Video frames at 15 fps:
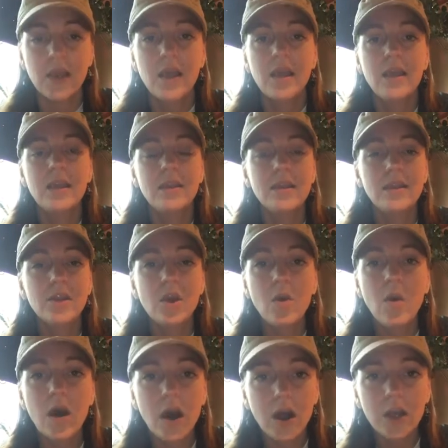He didn't
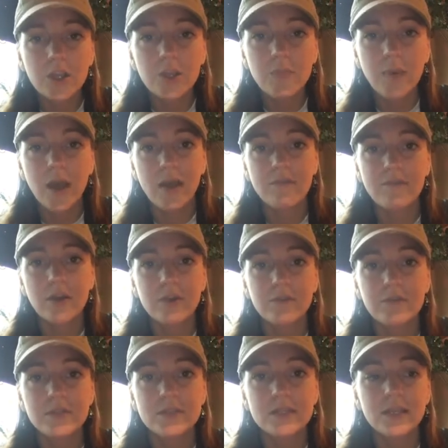go occupy a federal
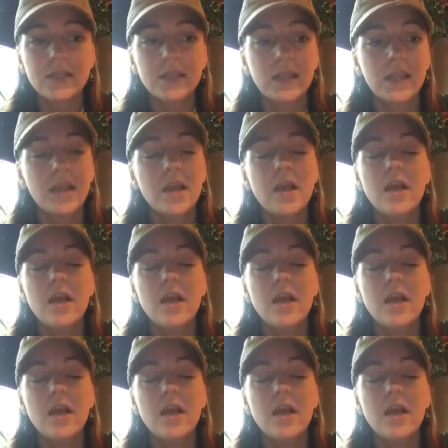facility.